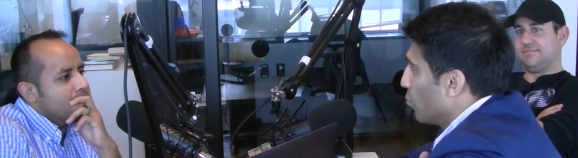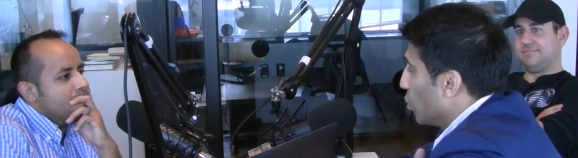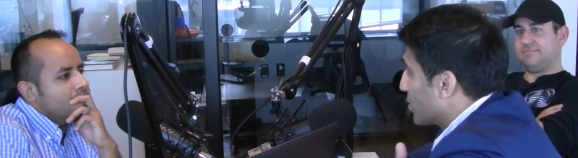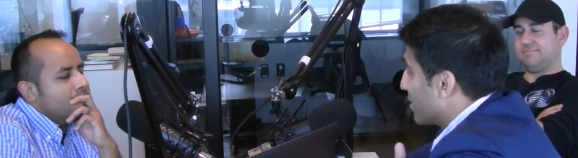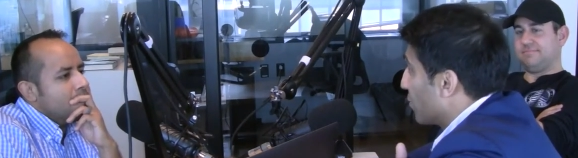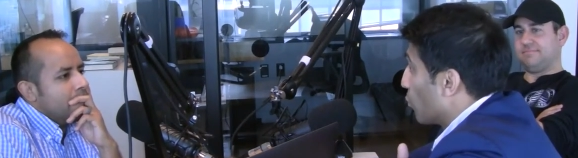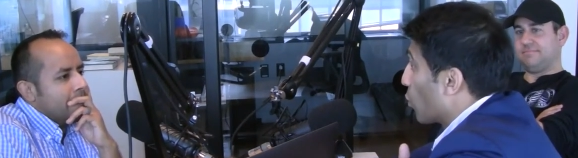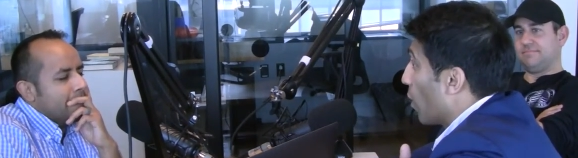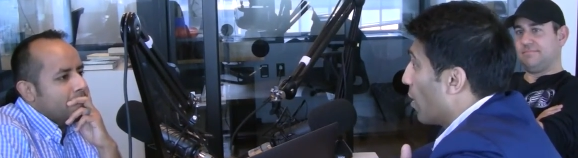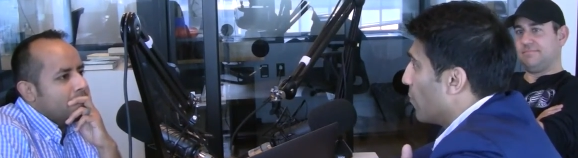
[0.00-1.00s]
Speaker 1: Looked at the
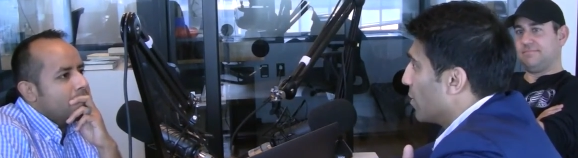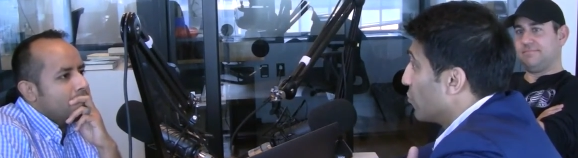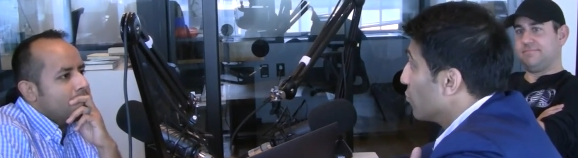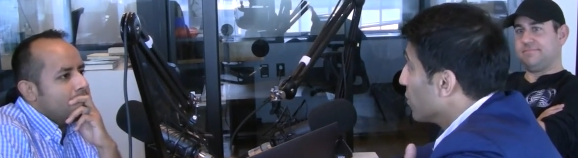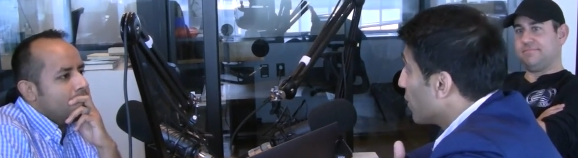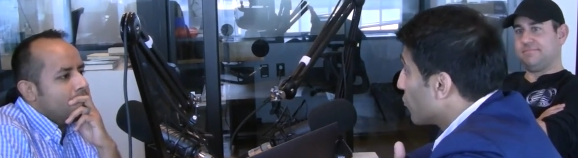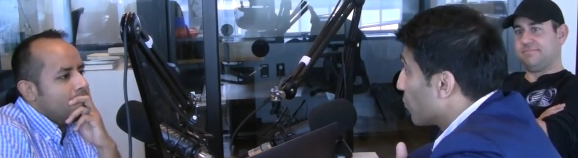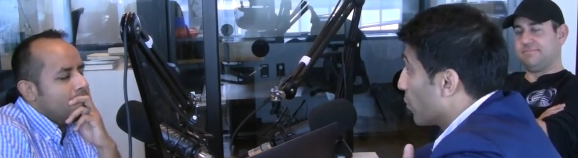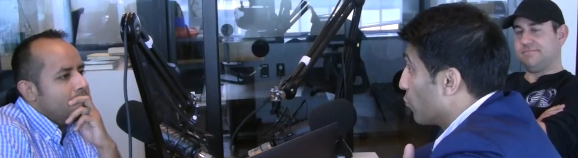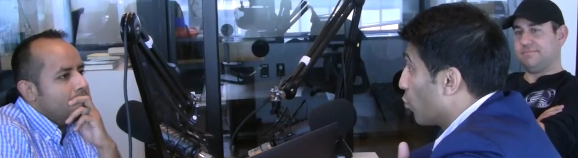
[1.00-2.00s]
requirement. You let to
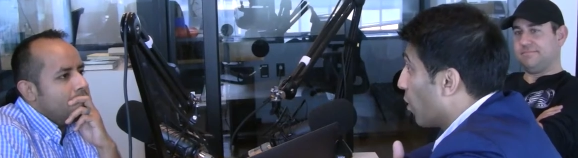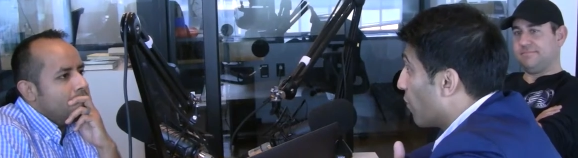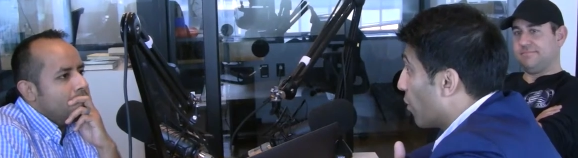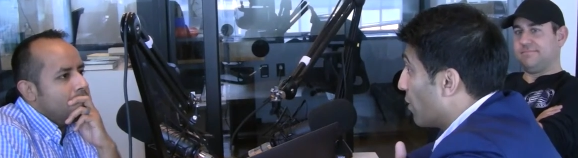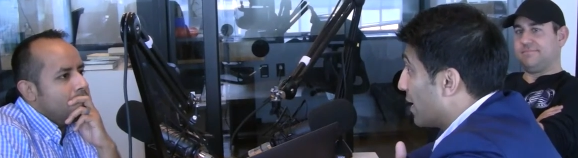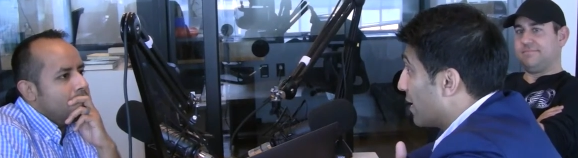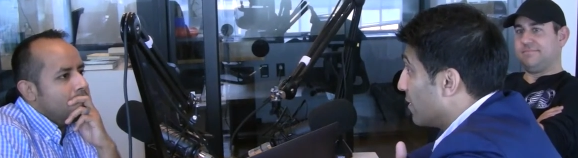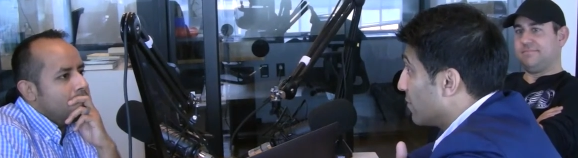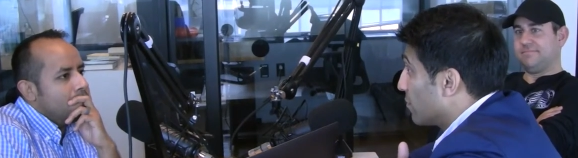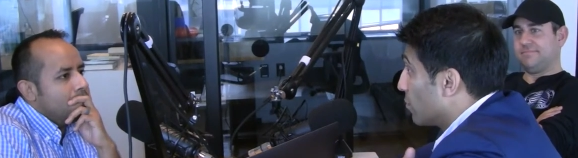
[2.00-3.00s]
spend 12-hour
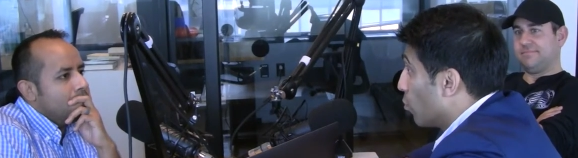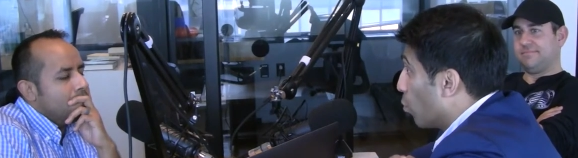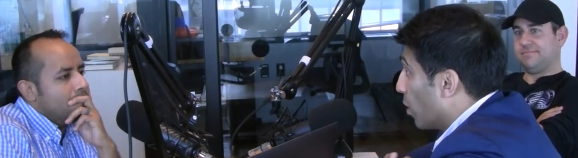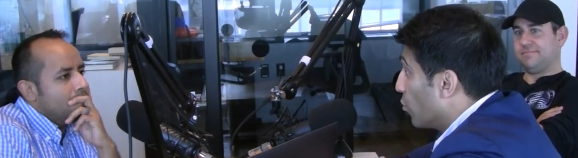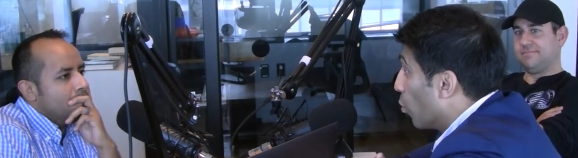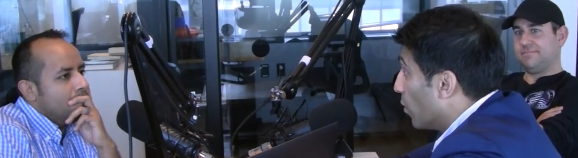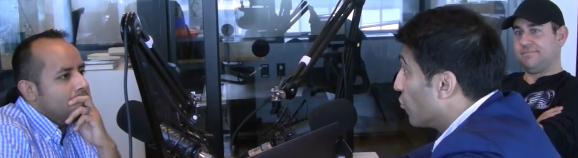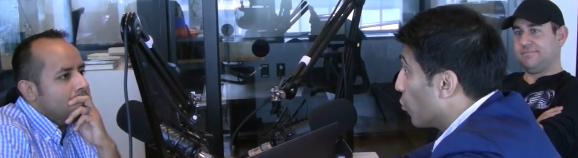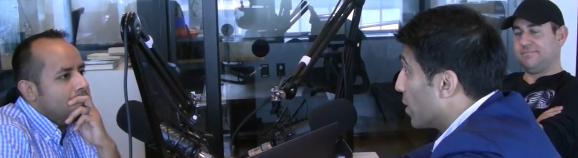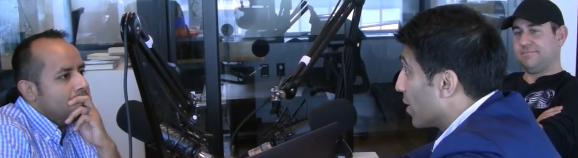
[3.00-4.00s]
days,
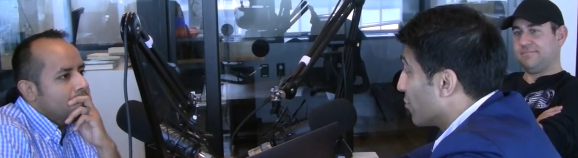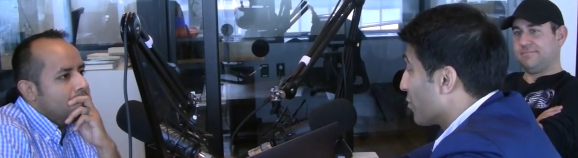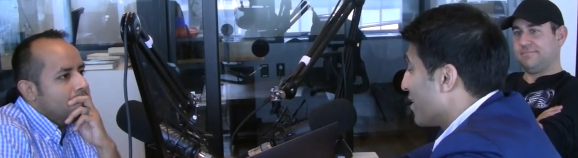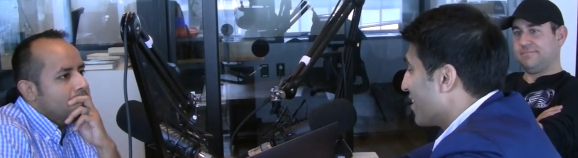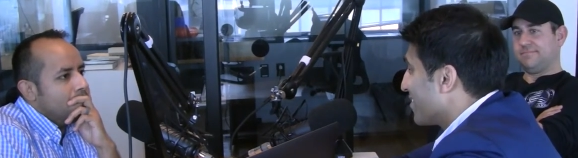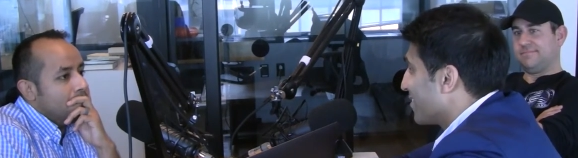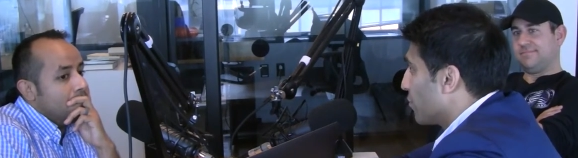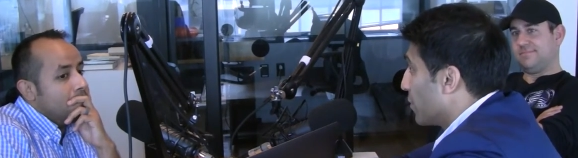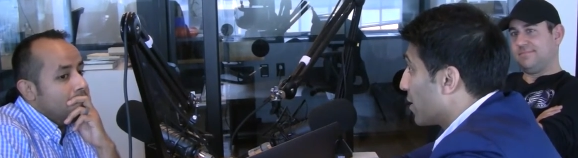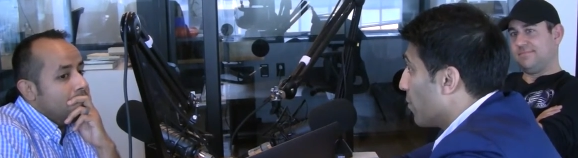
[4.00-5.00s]
once a week. I was like, man,
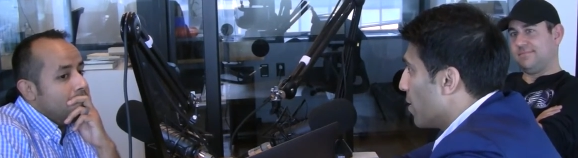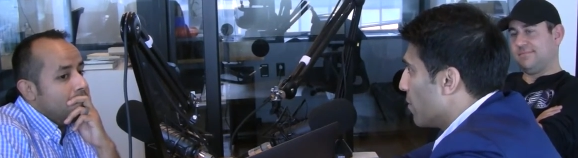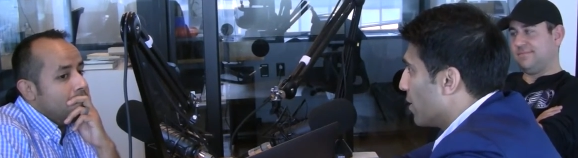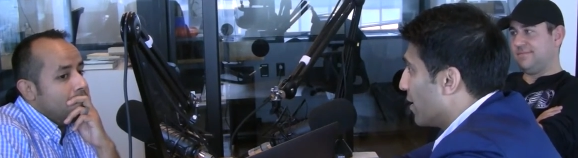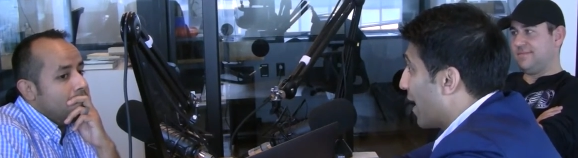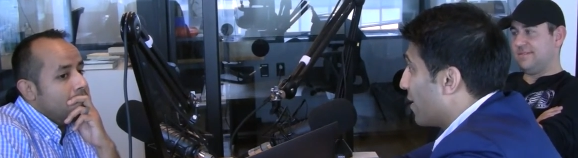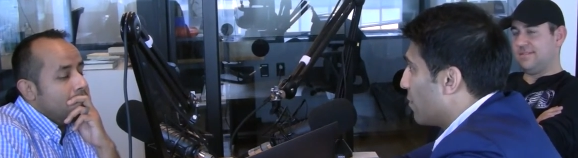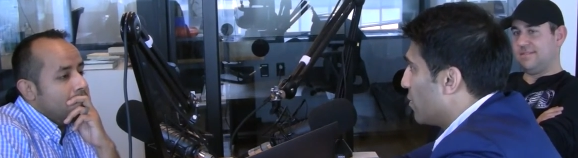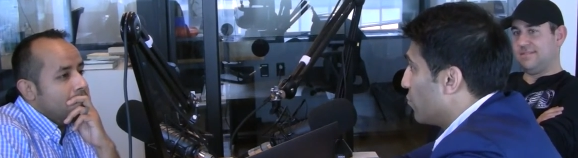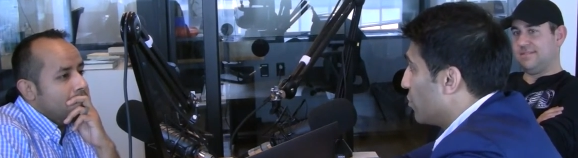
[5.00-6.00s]
that's a big commitment.
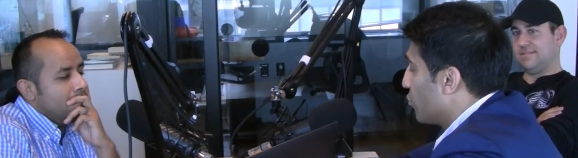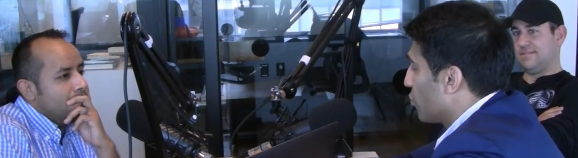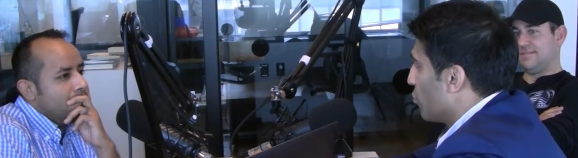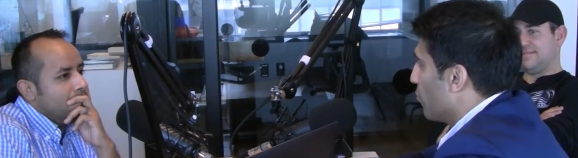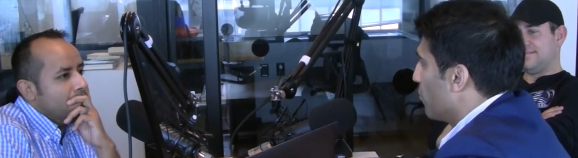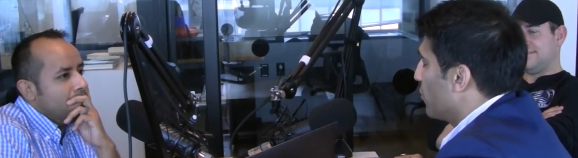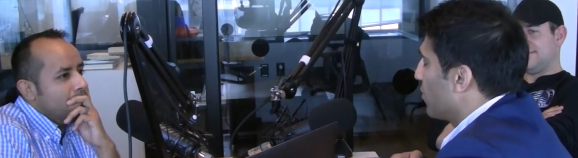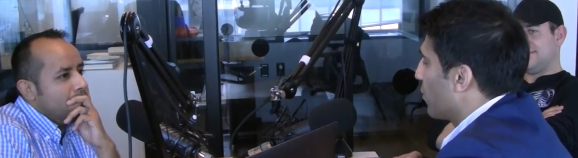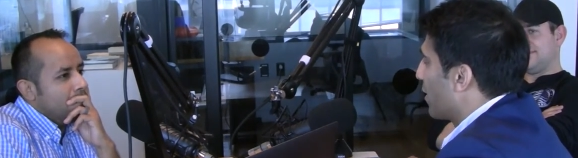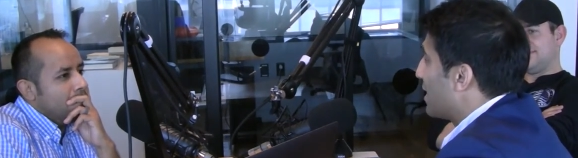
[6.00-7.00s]
And it took
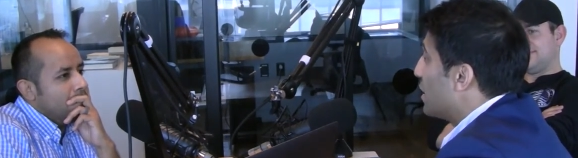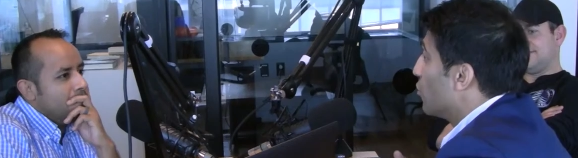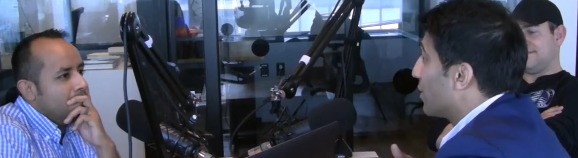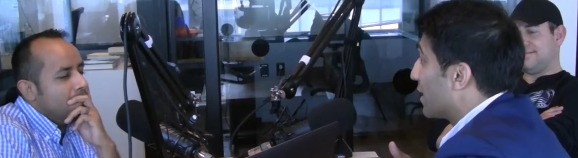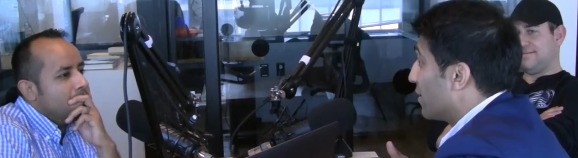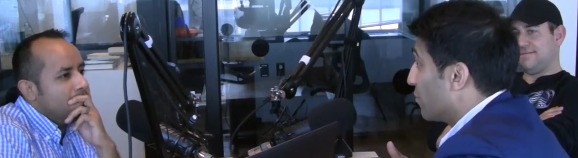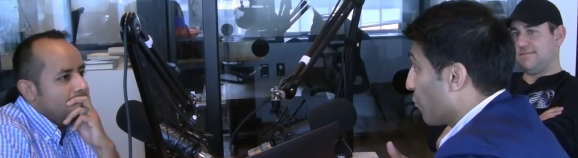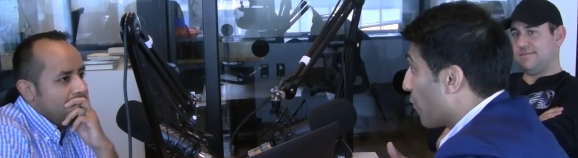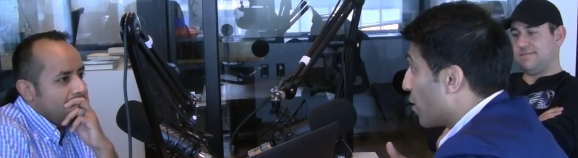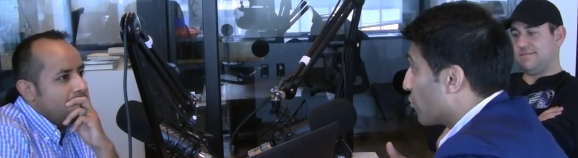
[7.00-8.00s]
take about a year to get
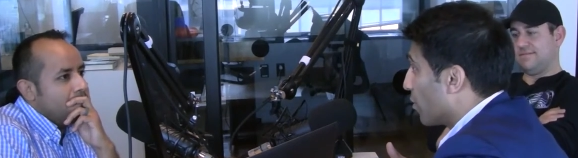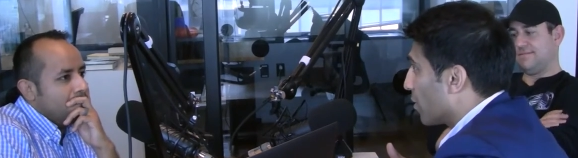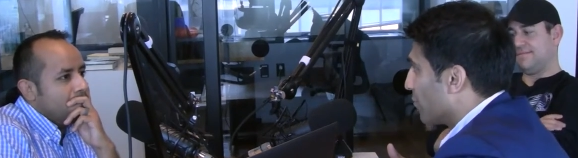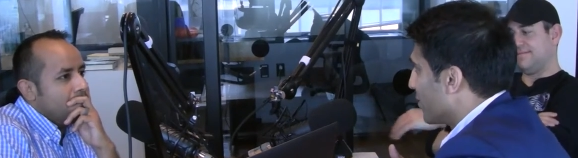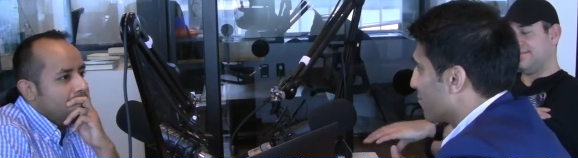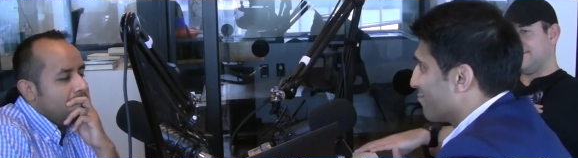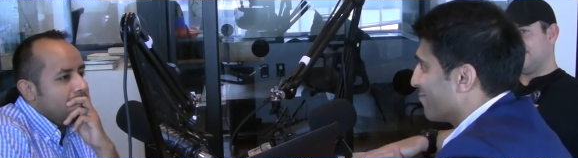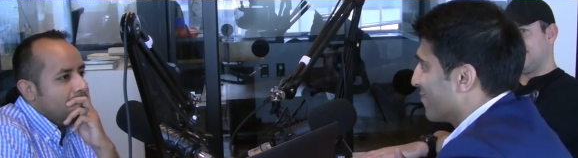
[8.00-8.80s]
into the fire truck. I was like,